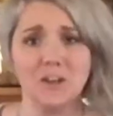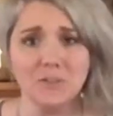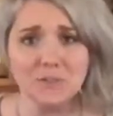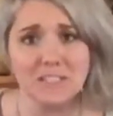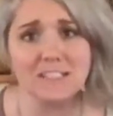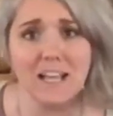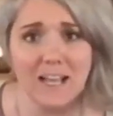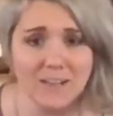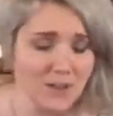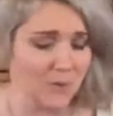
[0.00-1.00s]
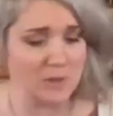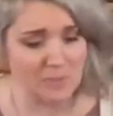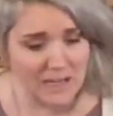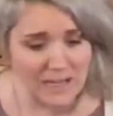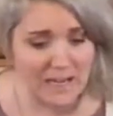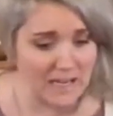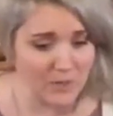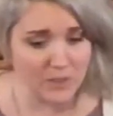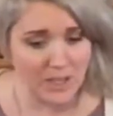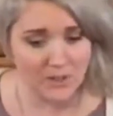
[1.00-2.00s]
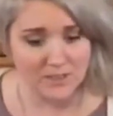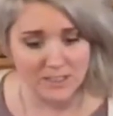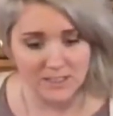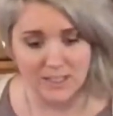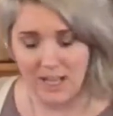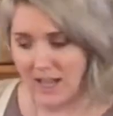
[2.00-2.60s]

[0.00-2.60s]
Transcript: own design, not remaking anyone else's.